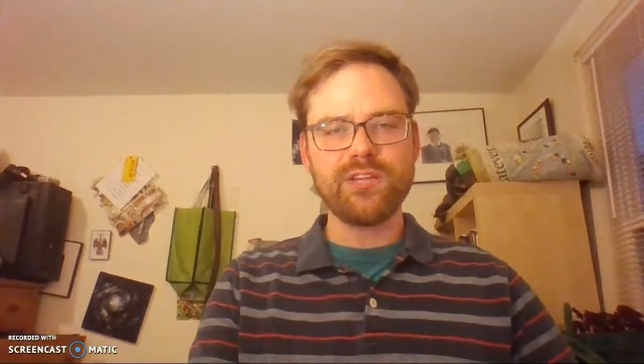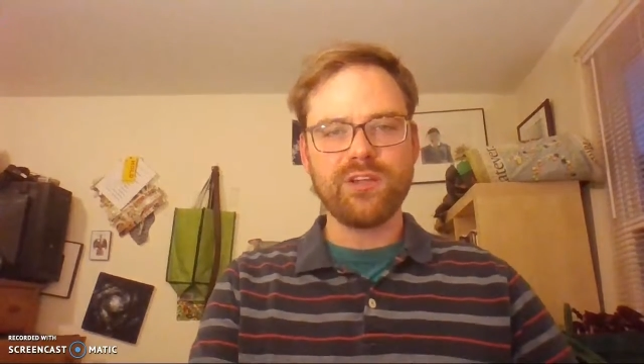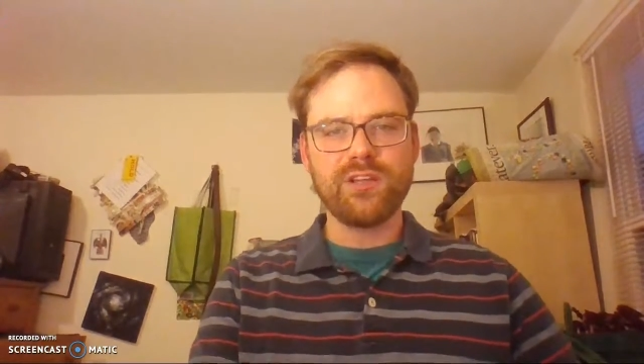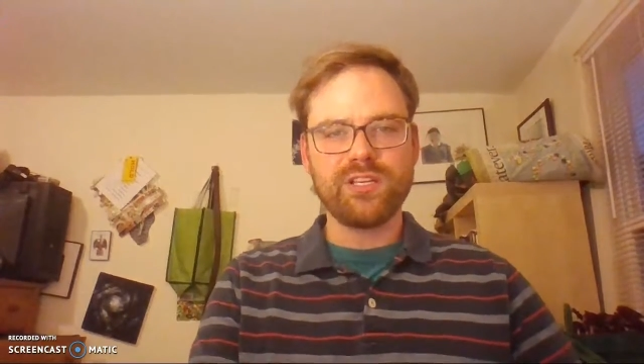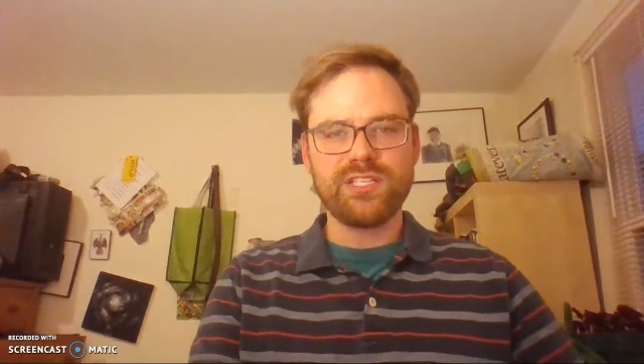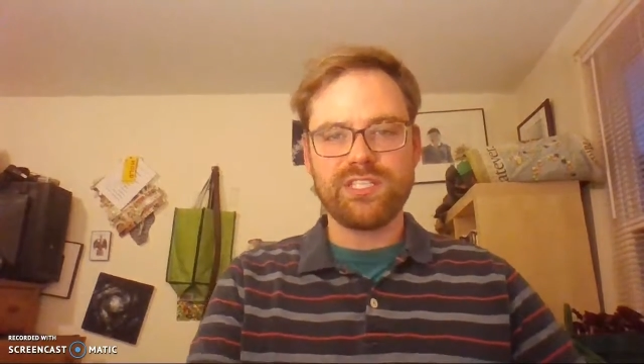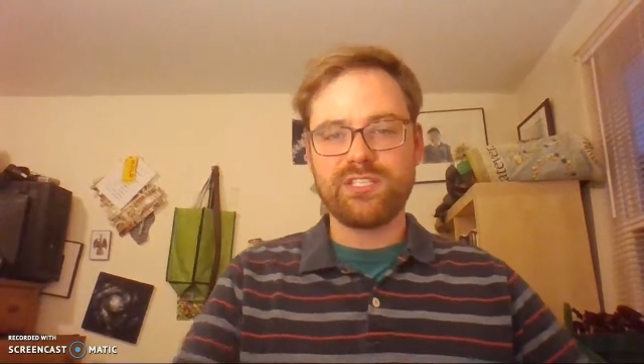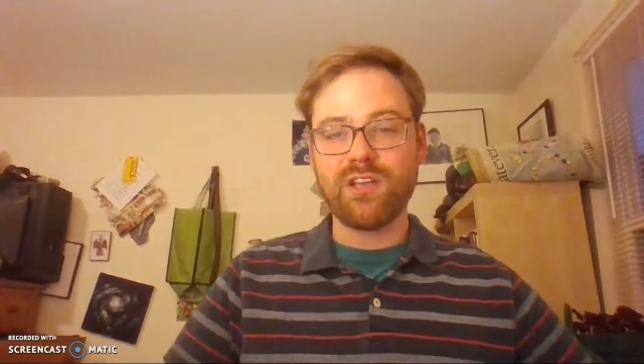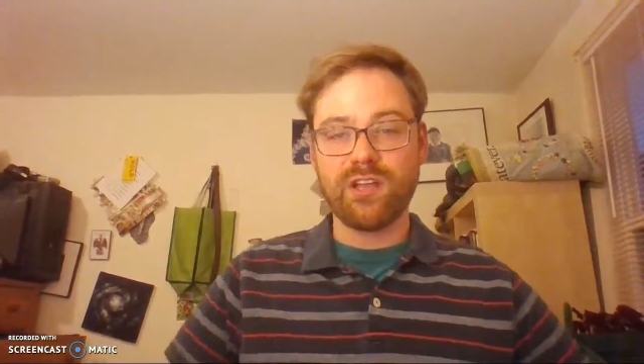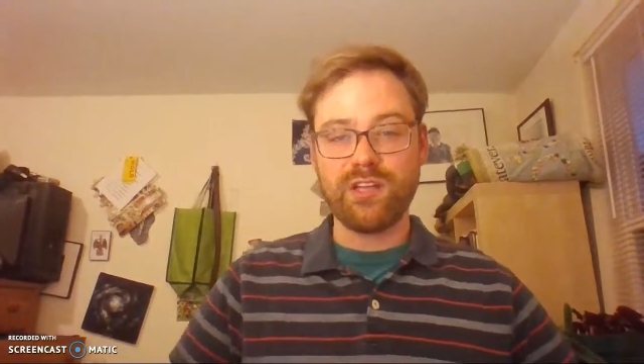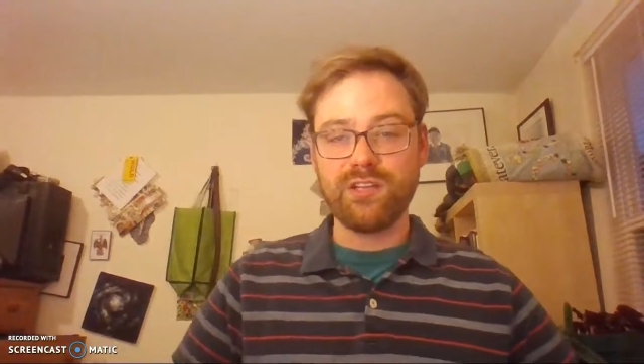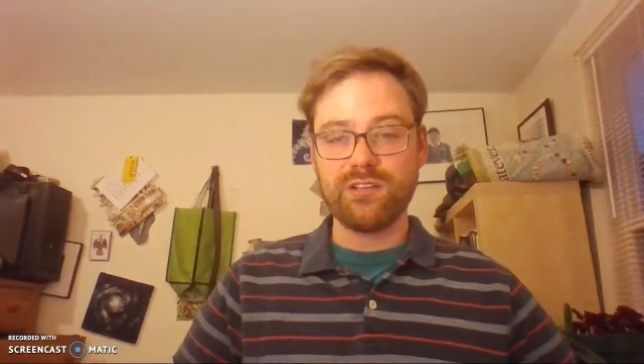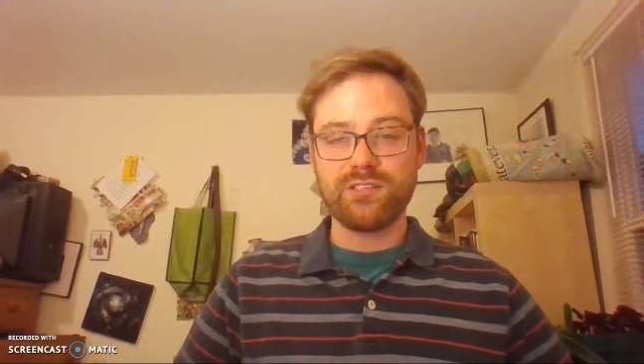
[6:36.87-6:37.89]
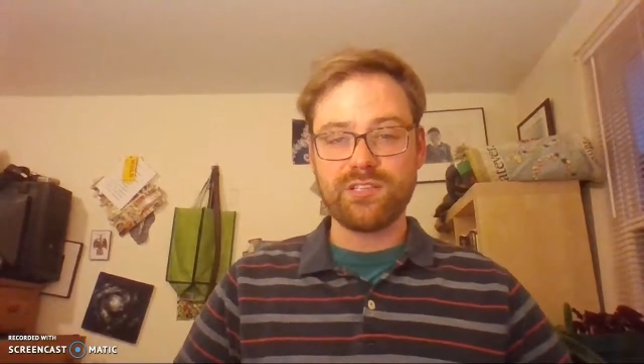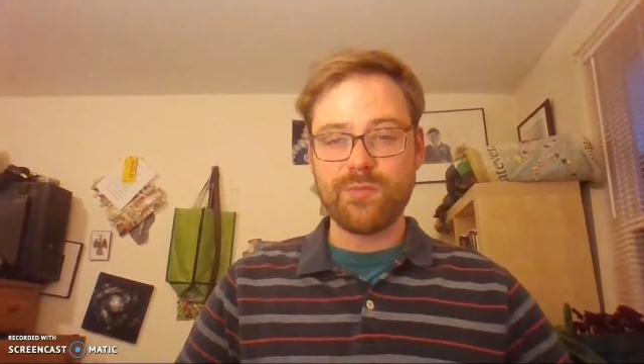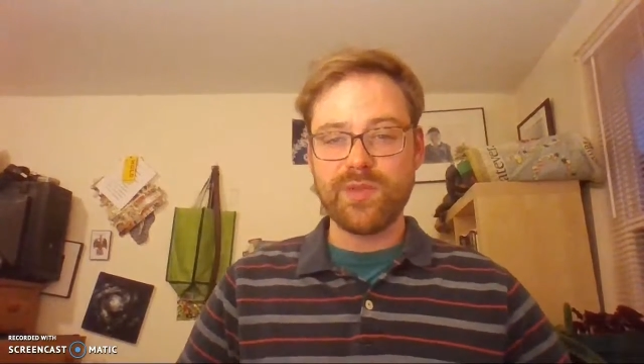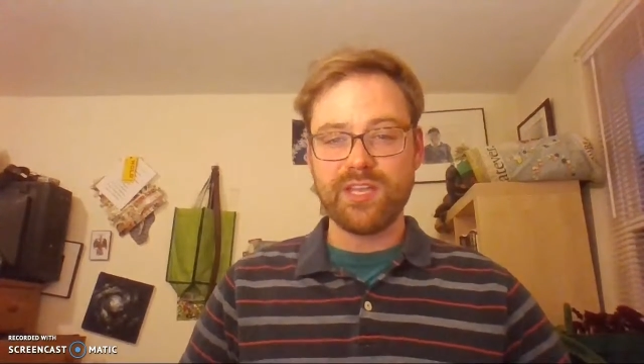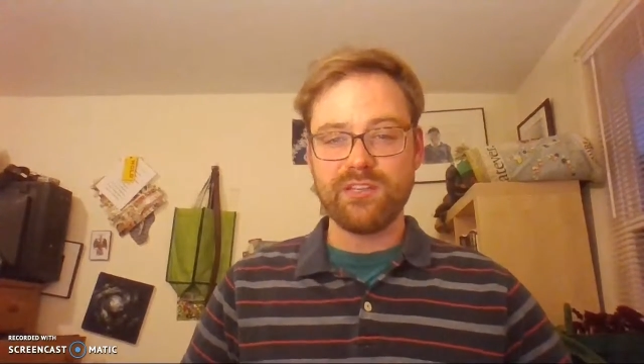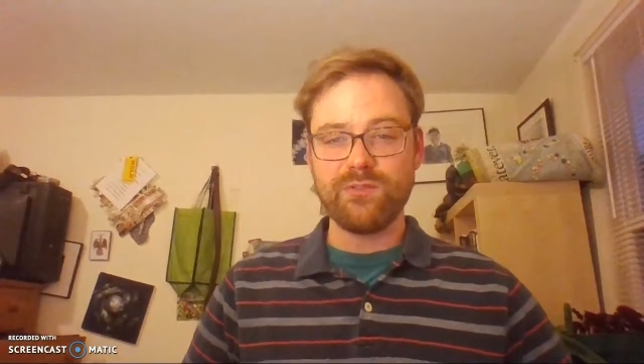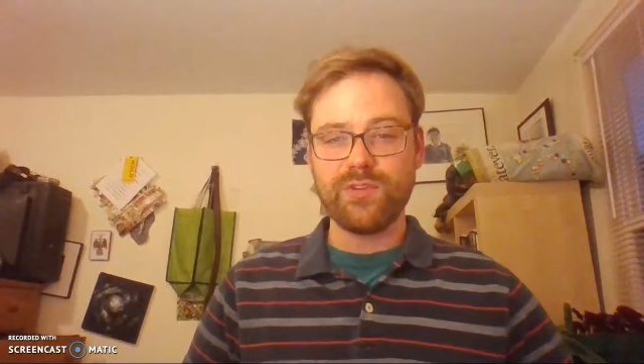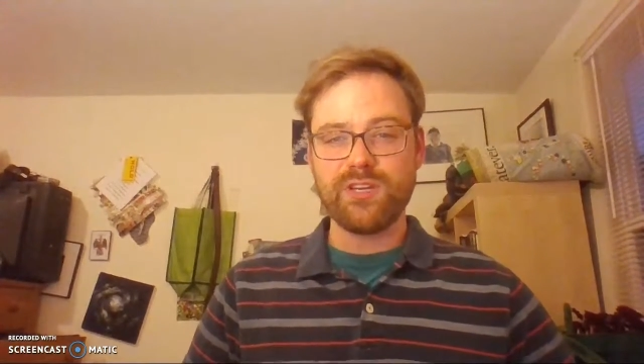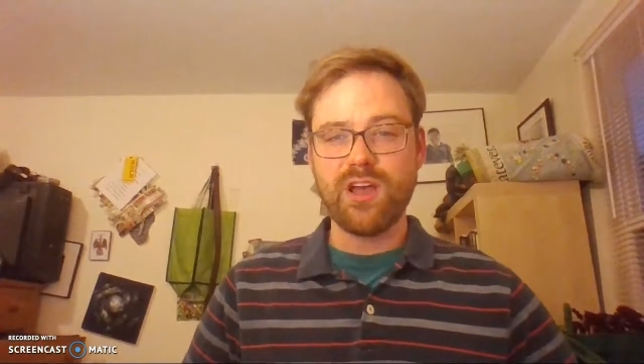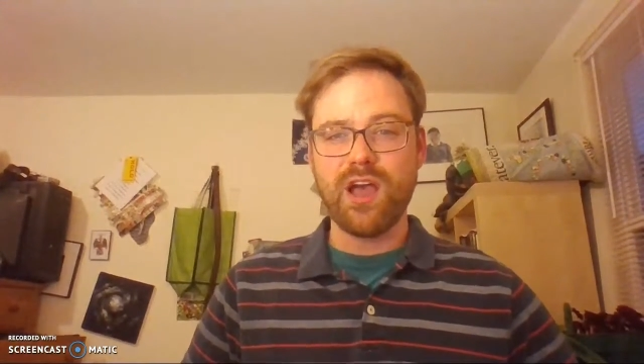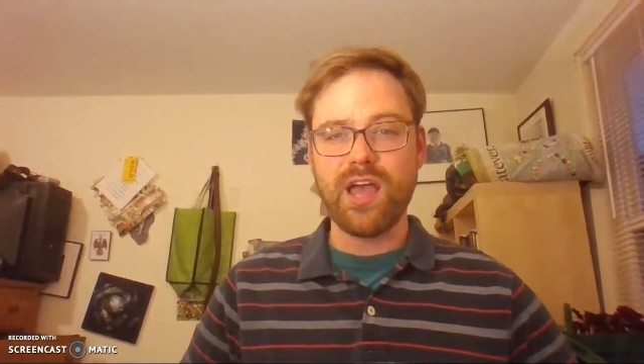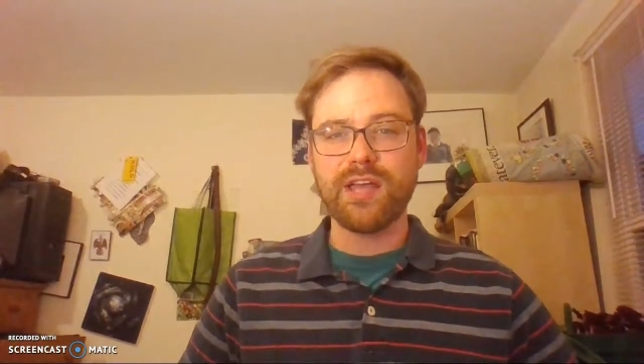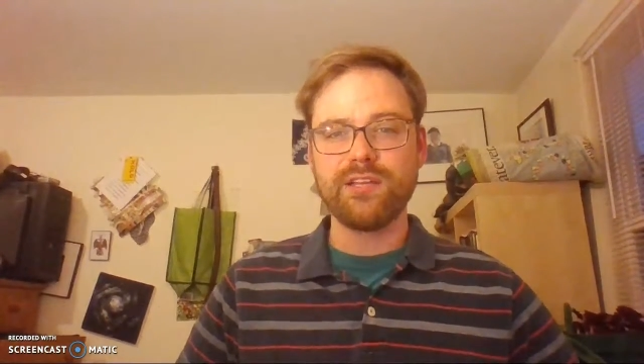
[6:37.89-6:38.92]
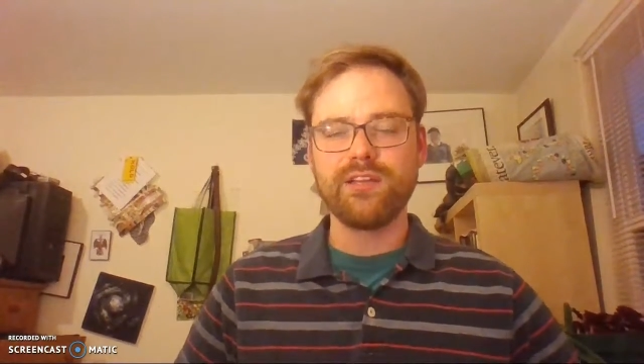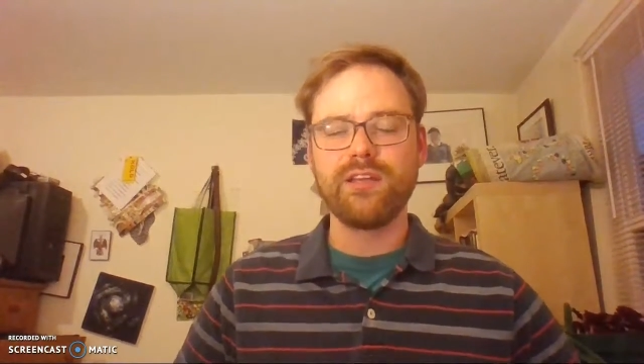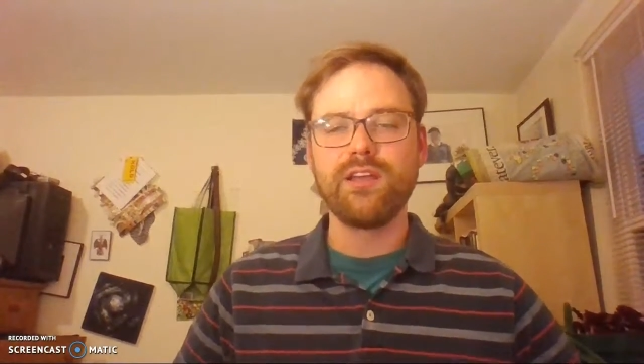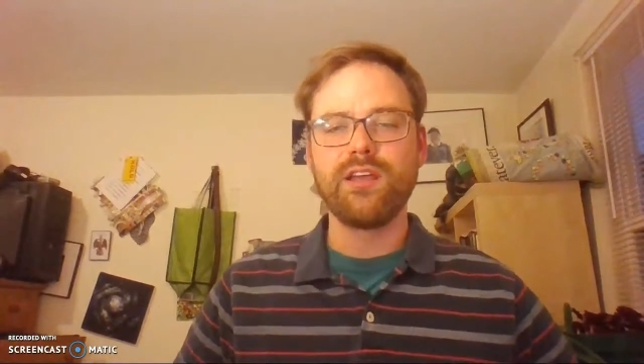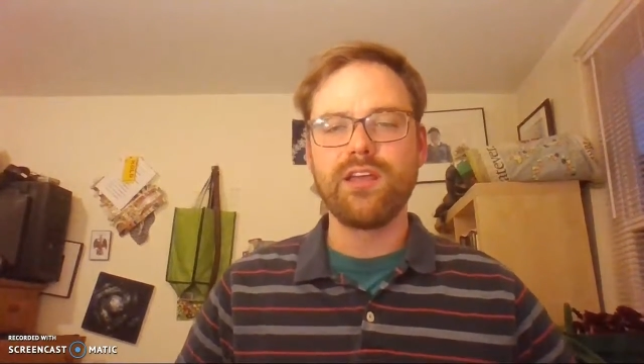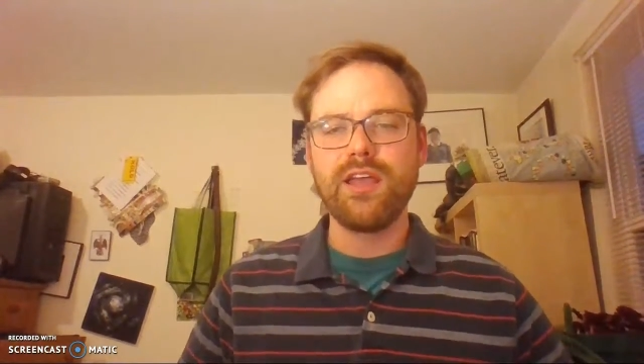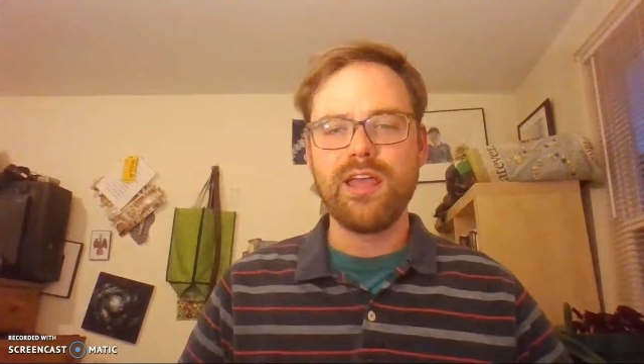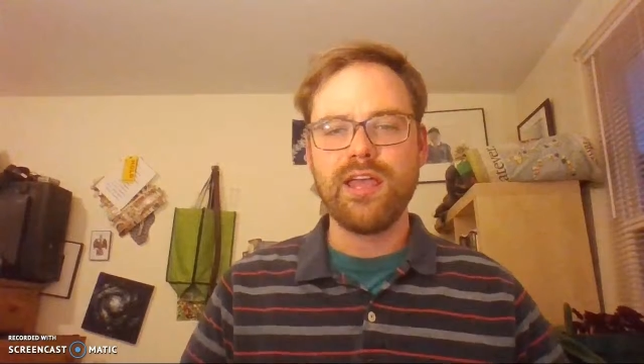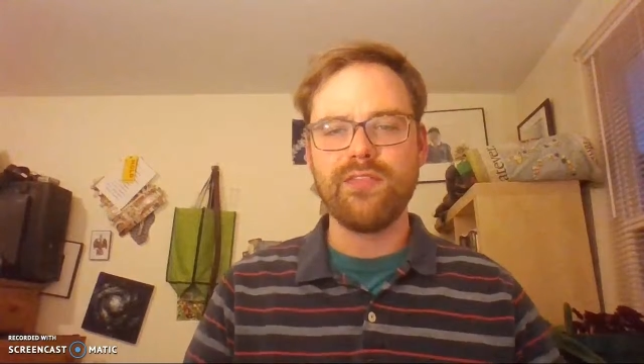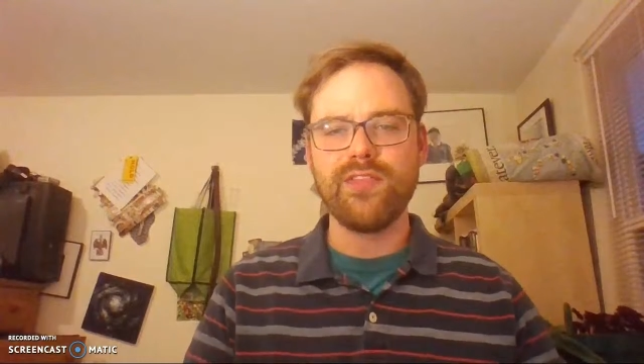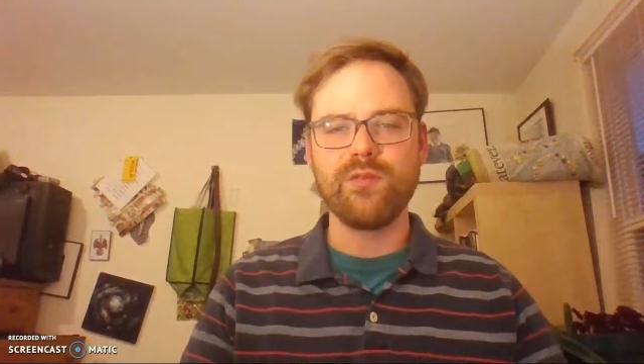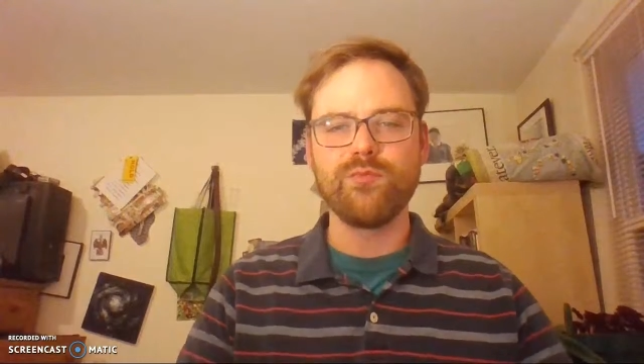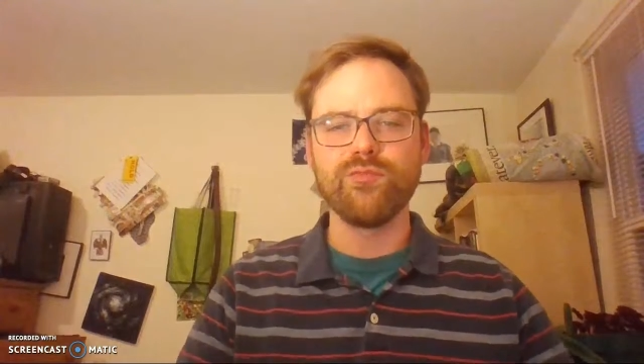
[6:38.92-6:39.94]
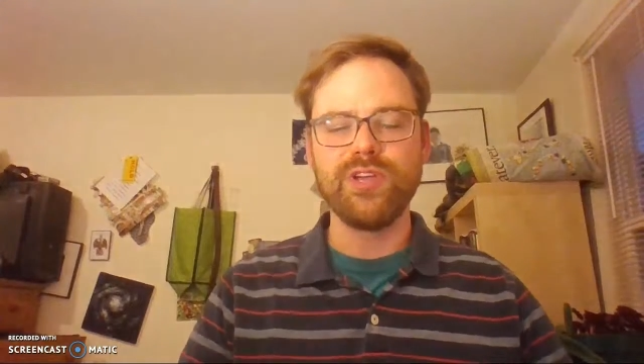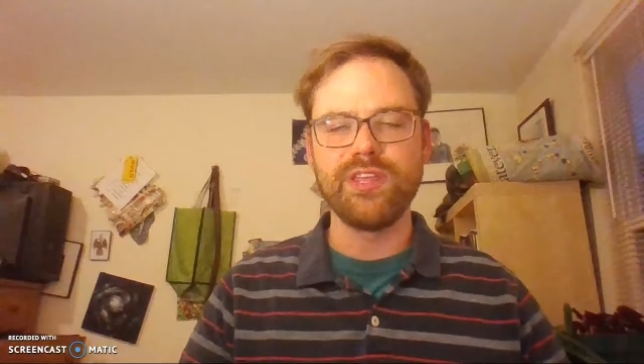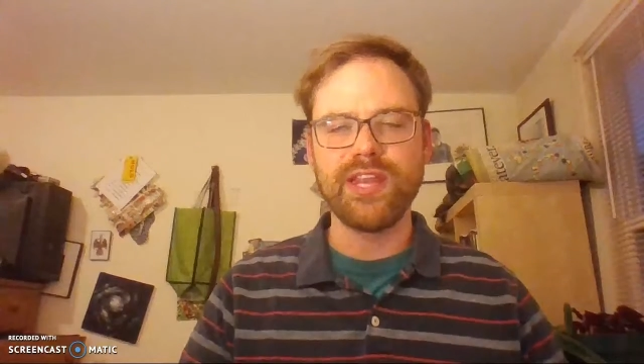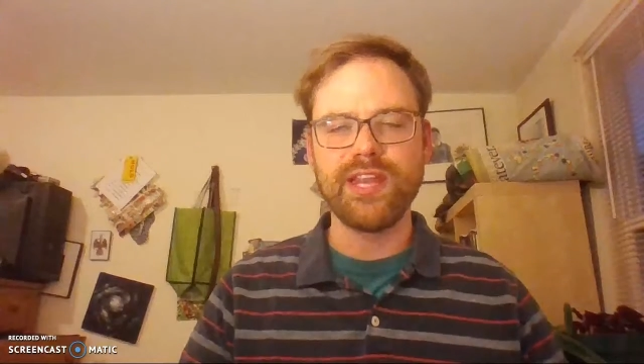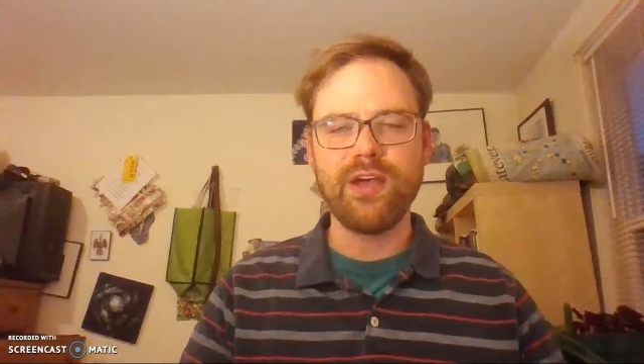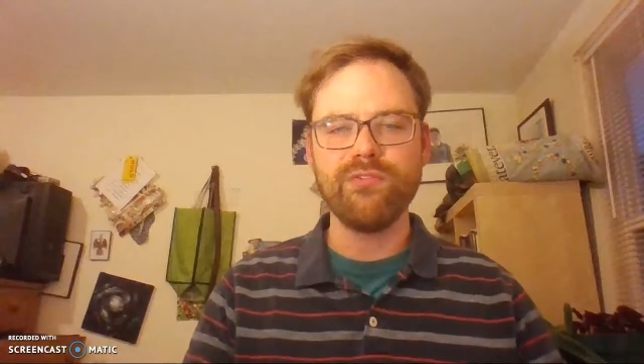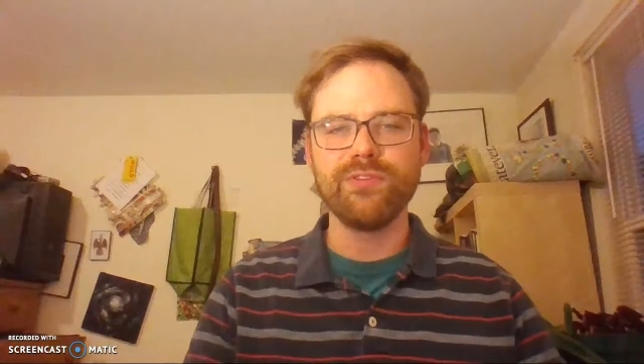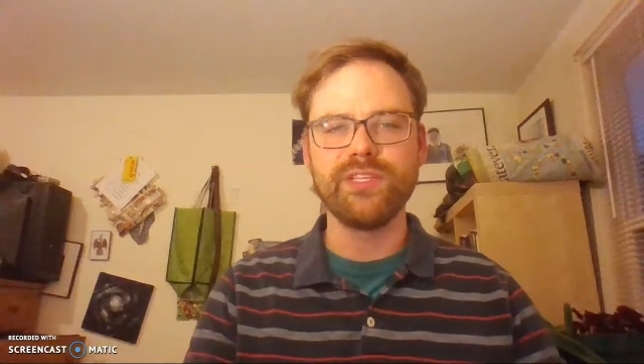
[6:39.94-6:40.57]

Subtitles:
You're going to suck your stomach into a knot and then breathe it out.